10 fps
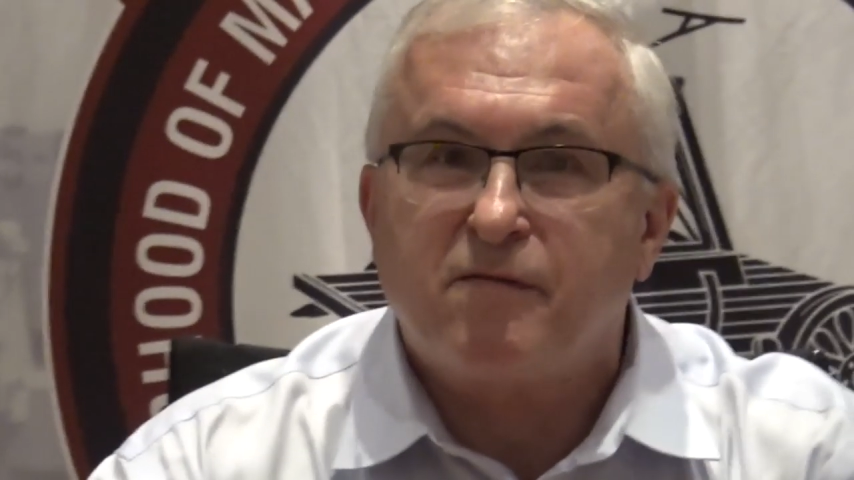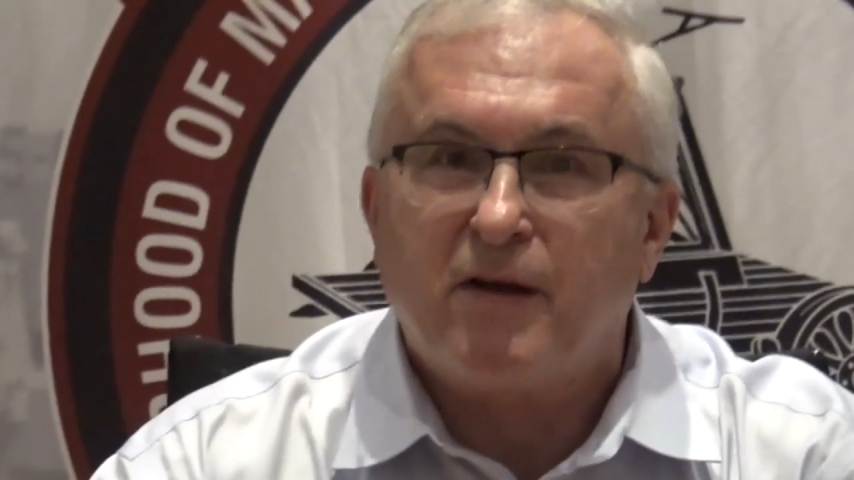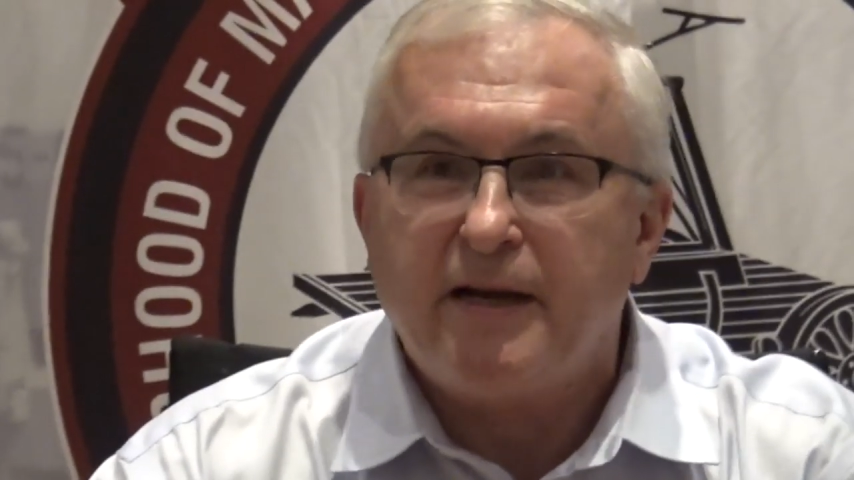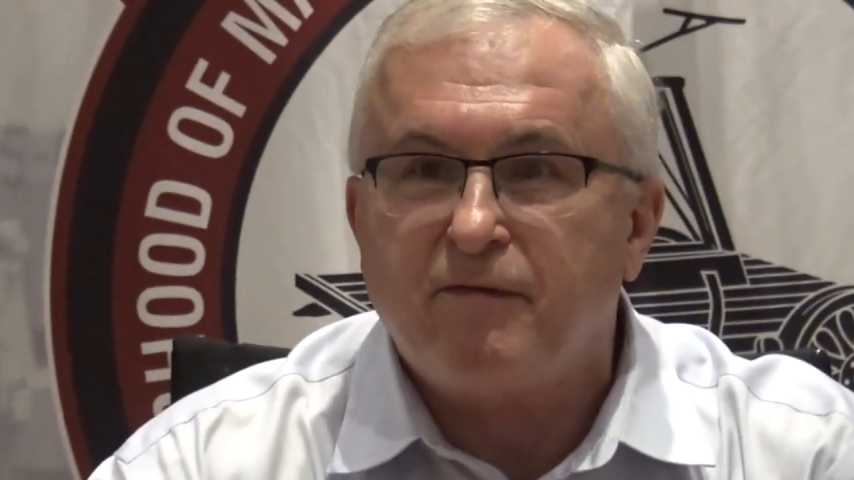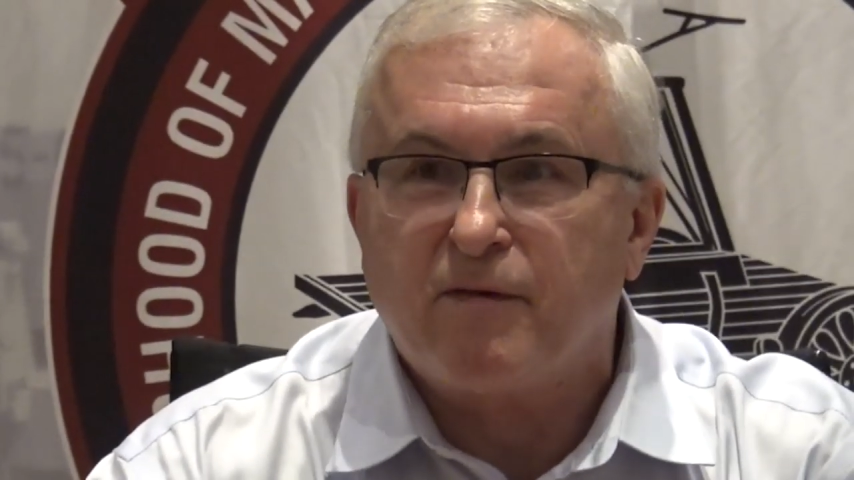
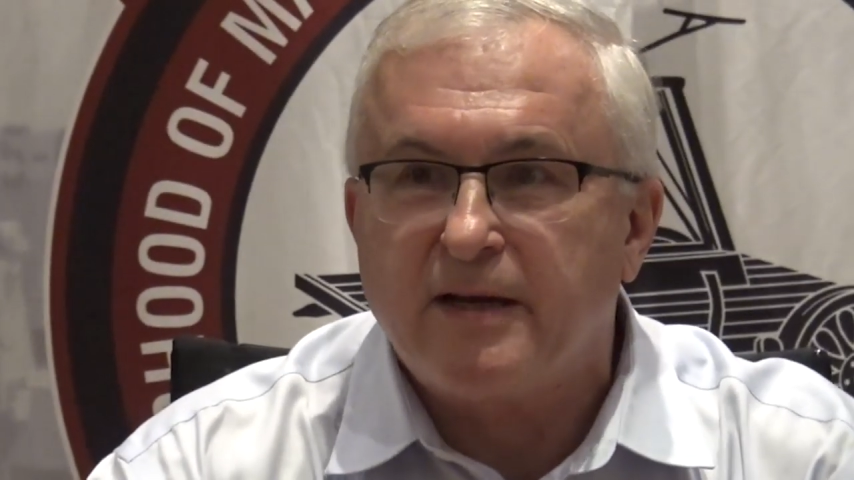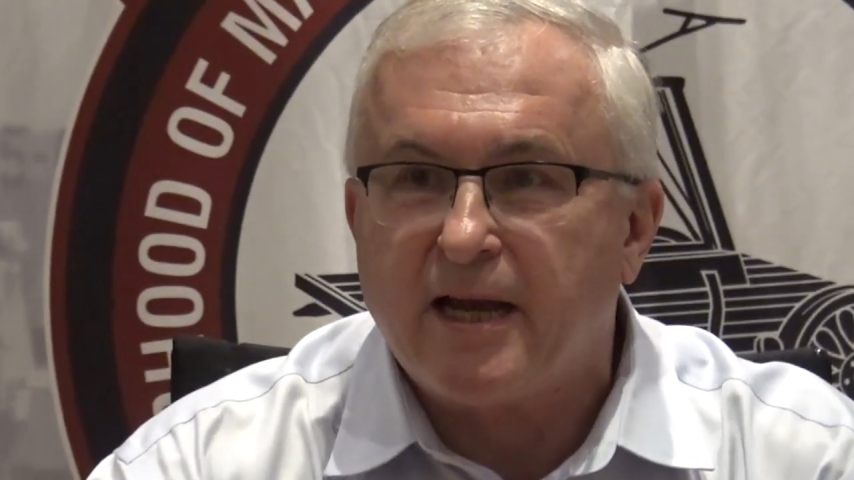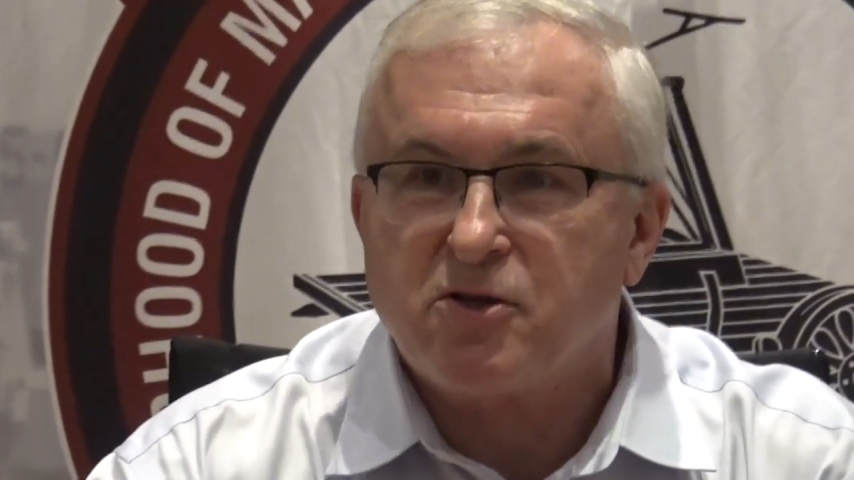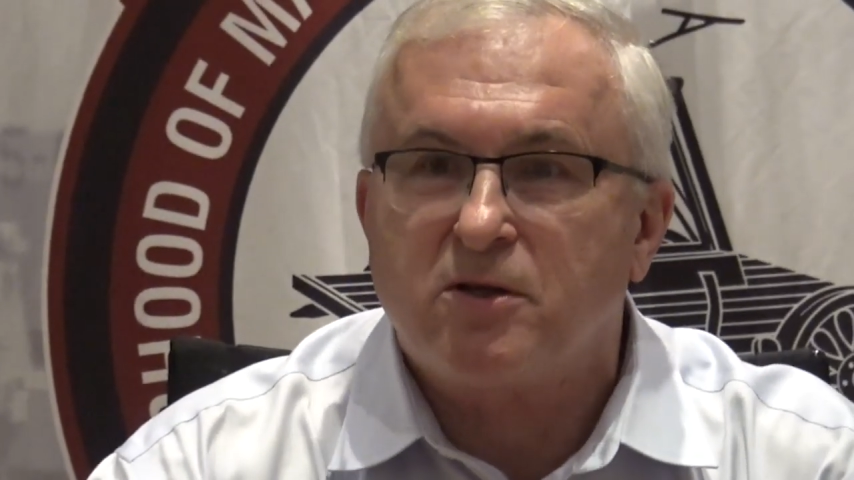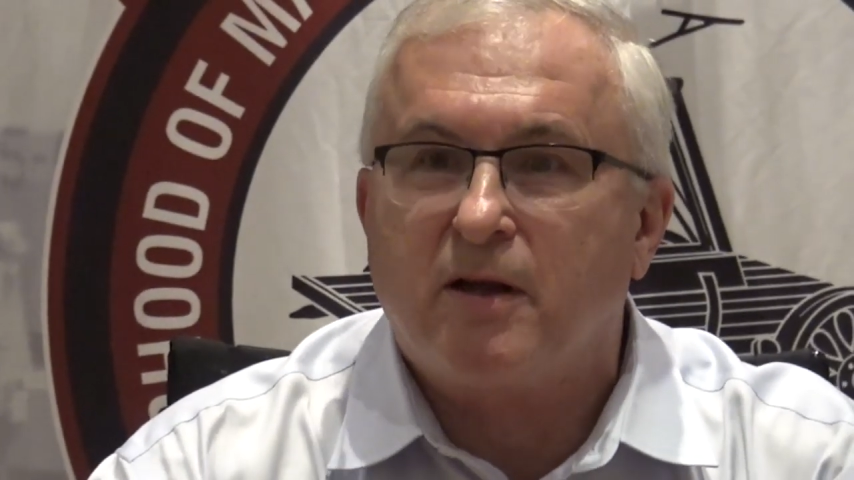fight for
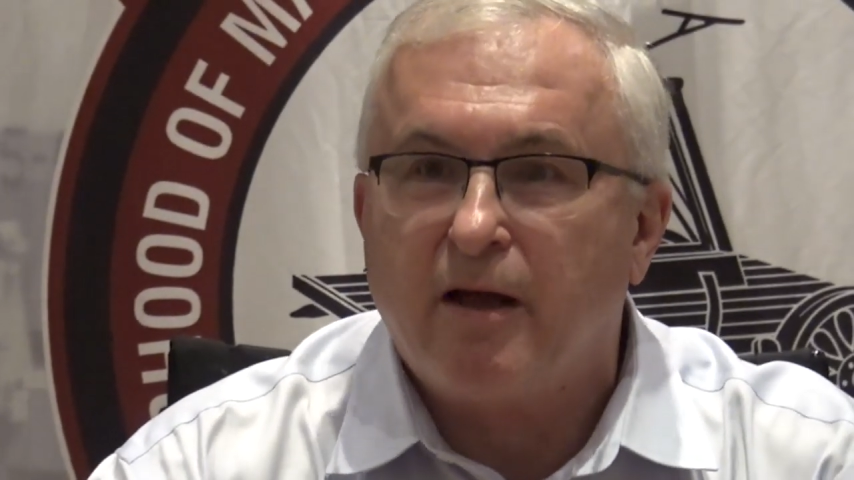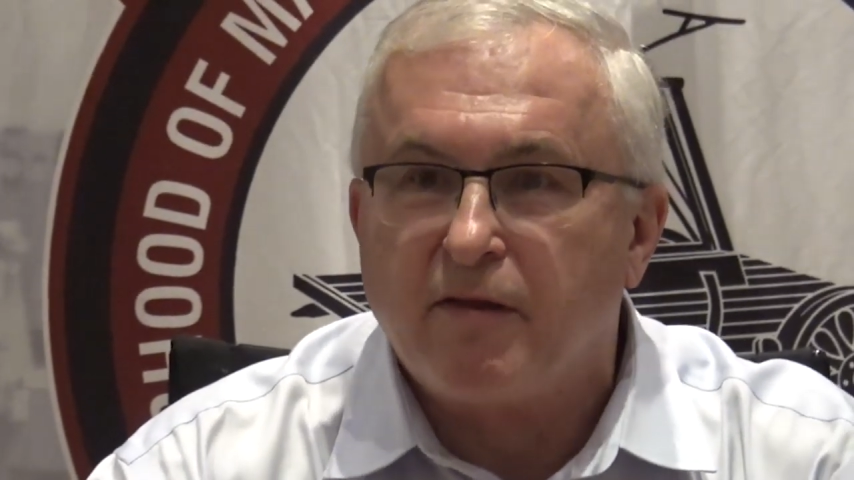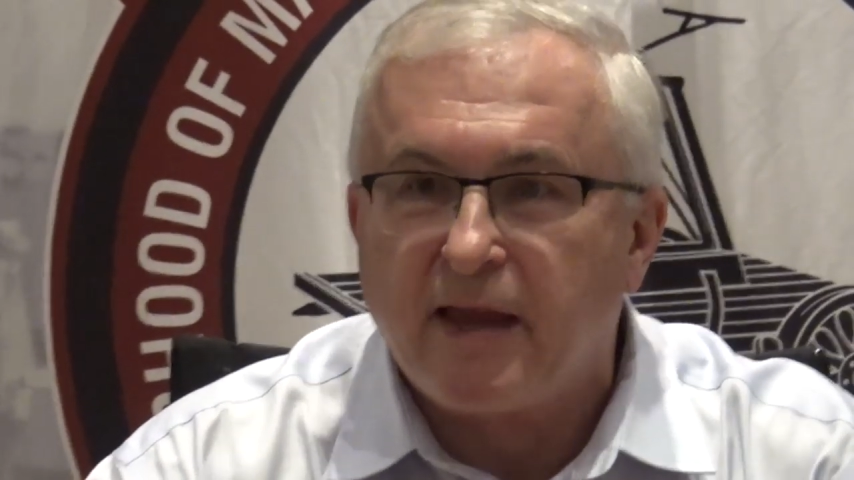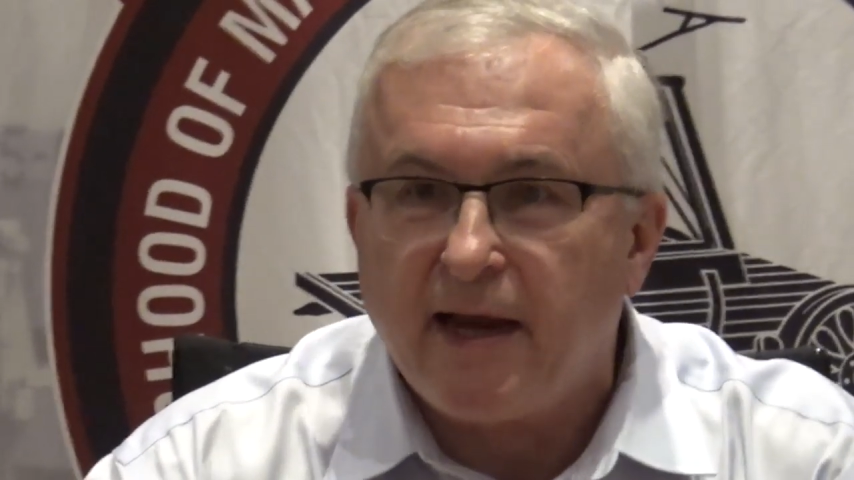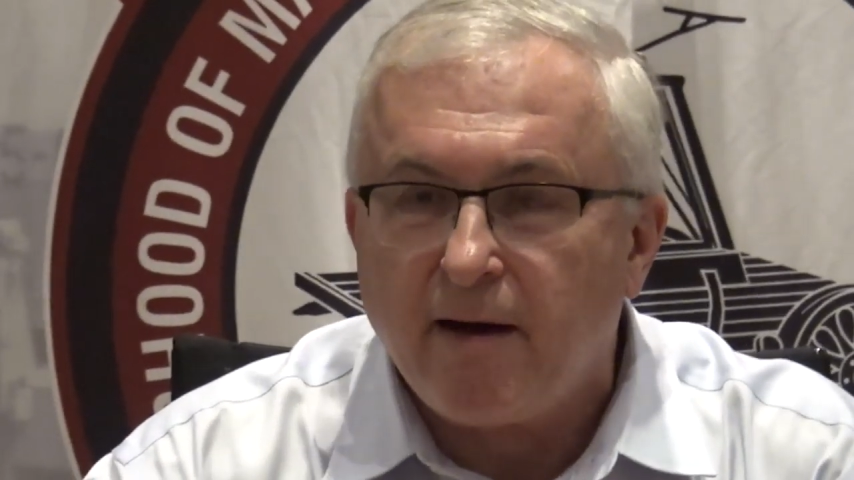national
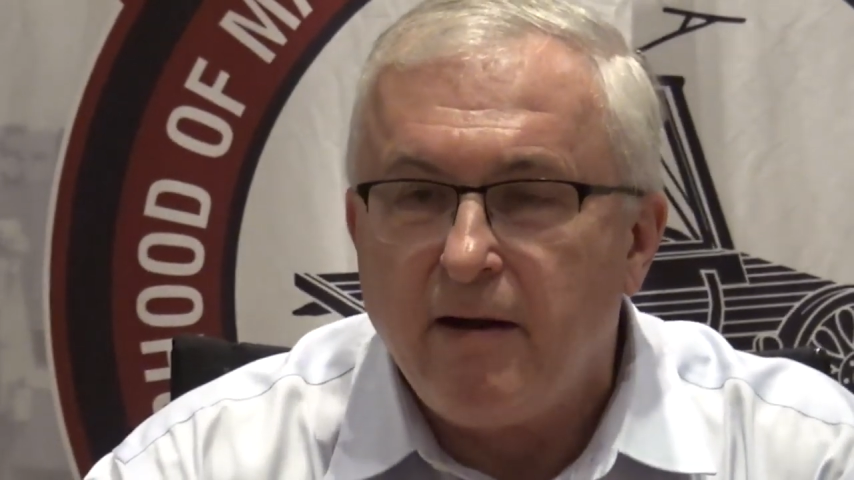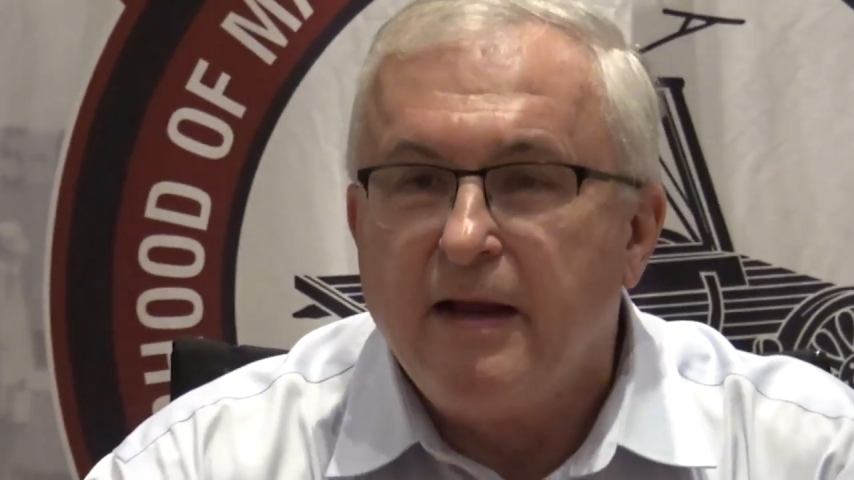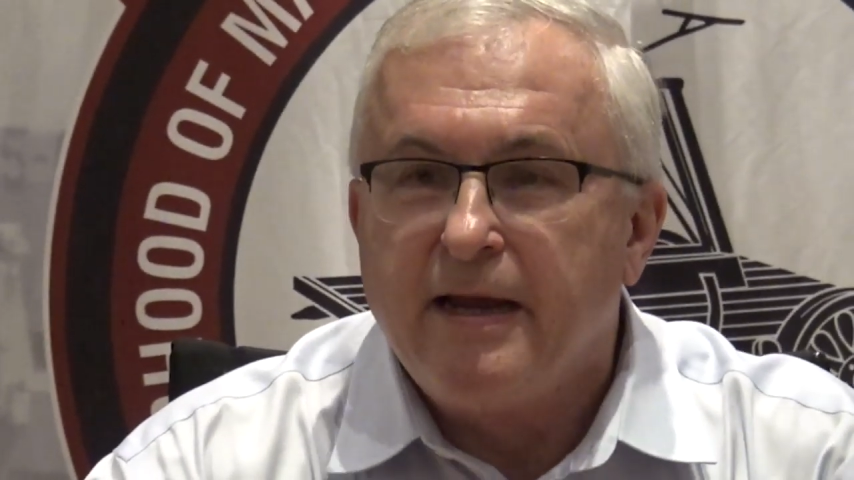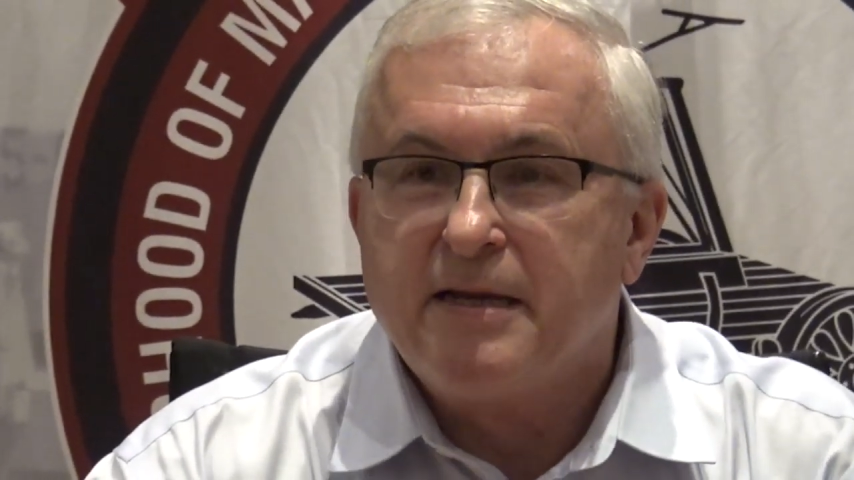health care